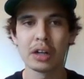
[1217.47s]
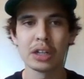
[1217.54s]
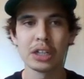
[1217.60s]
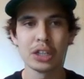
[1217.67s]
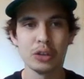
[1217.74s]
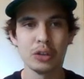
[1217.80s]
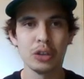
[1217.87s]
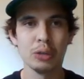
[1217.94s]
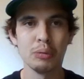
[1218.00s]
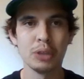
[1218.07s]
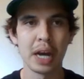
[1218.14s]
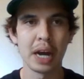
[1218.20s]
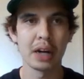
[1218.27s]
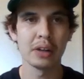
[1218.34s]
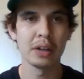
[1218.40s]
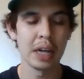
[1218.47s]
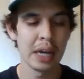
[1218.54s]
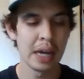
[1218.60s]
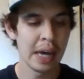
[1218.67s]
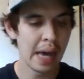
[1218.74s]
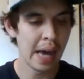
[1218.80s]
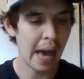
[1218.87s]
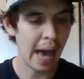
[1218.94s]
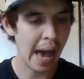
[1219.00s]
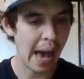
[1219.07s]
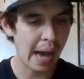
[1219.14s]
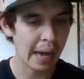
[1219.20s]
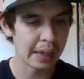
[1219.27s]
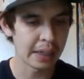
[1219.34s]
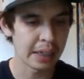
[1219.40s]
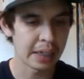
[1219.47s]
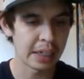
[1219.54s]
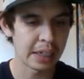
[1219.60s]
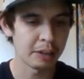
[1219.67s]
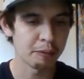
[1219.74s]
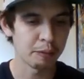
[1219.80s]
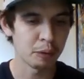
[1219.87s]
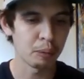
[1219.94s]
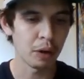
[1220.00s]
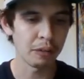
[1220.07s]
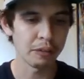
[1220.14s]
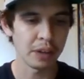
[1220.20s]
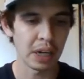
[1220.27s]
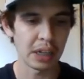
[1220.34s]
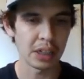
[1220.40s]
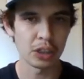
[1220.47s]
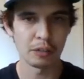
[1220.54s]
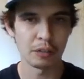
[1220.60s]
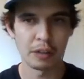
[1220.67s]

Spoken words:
our YouTube channel at the Canadian Football Fanatics.